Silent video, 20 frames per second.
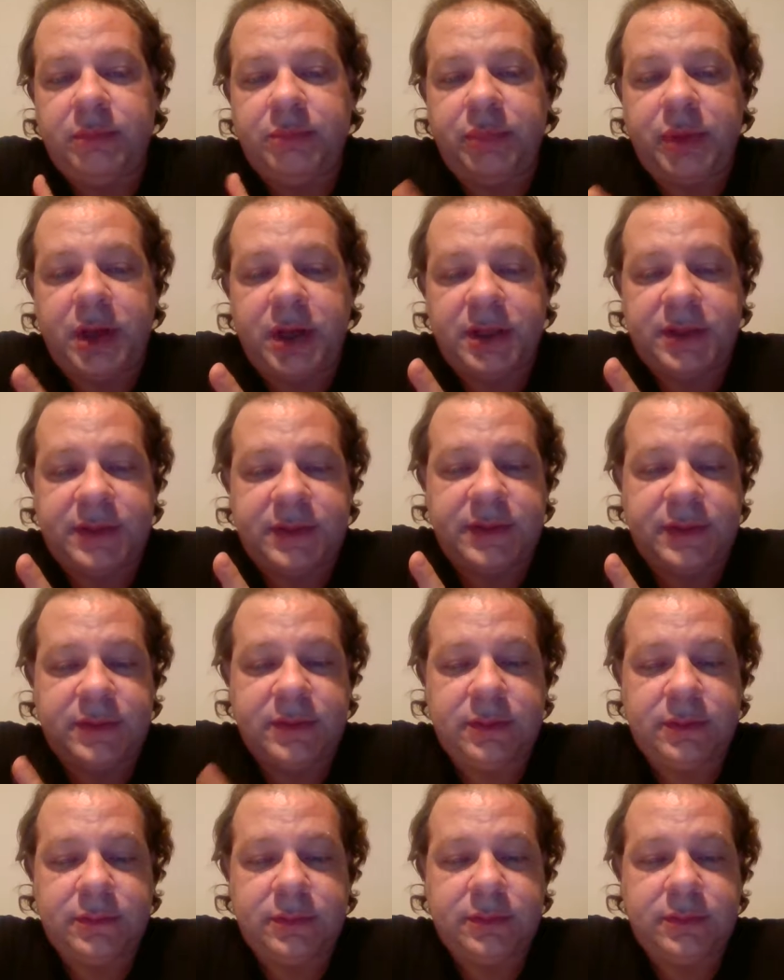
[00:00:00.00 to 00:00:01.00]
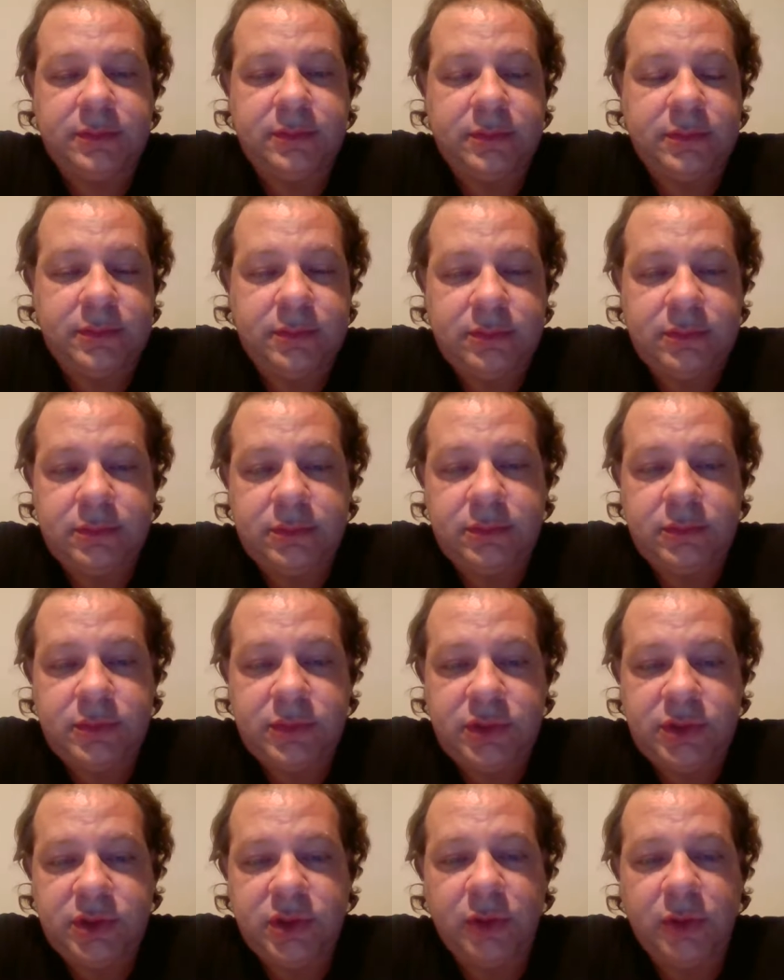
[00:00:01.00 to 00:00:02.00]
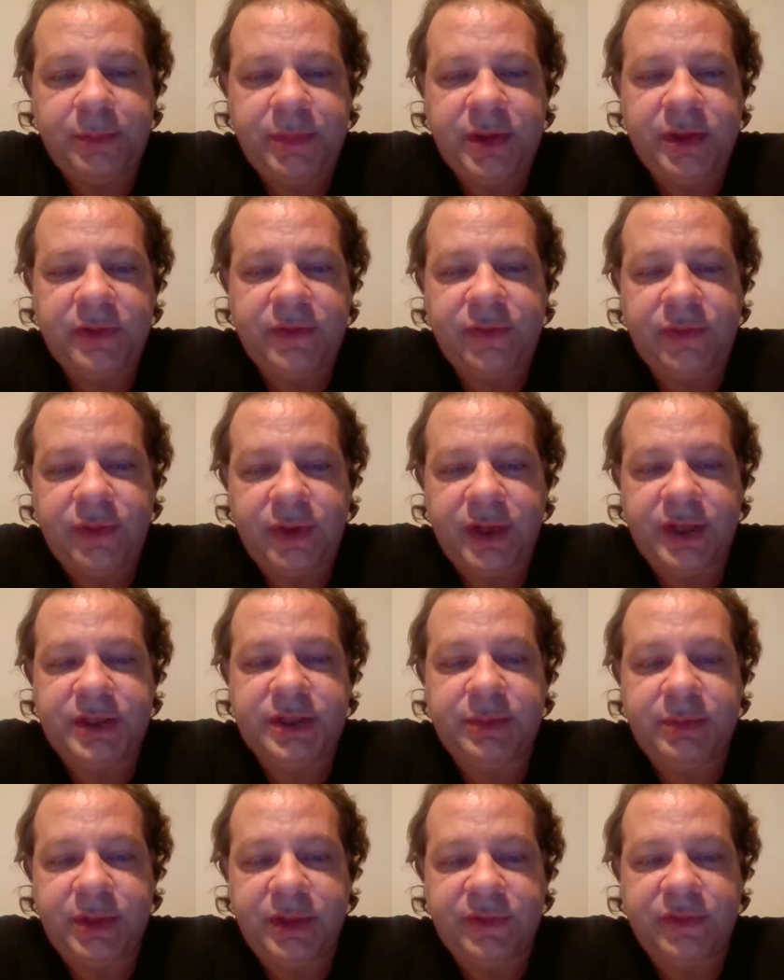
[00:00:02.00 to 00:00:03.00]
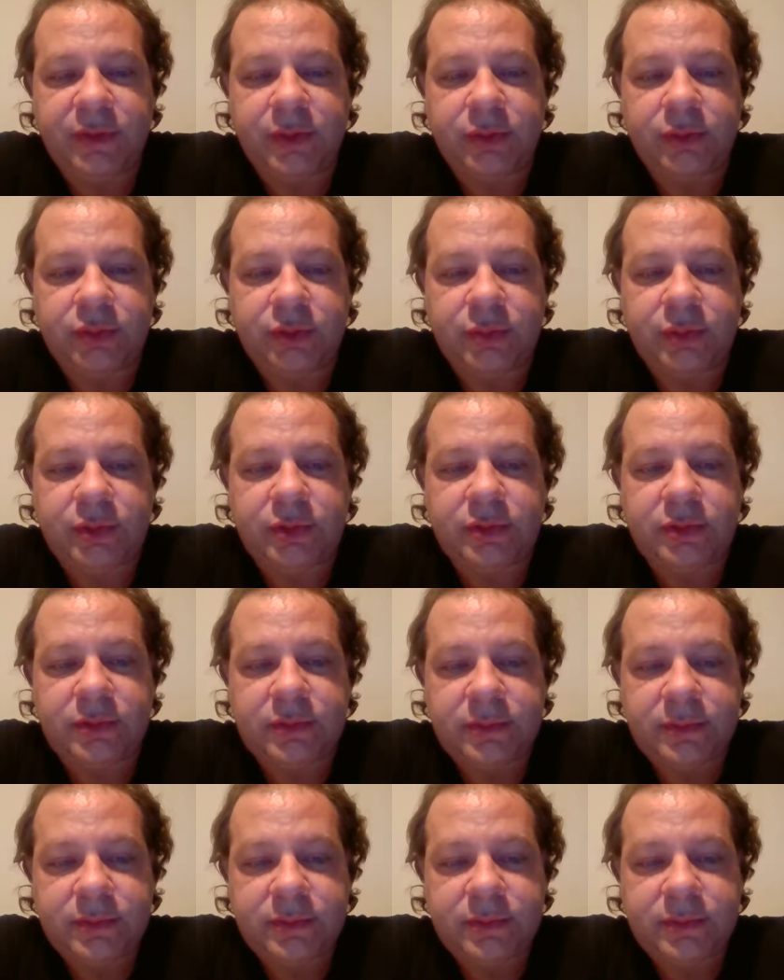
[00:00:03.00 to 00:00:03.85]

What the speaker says: but don't be afraid to be vulnerable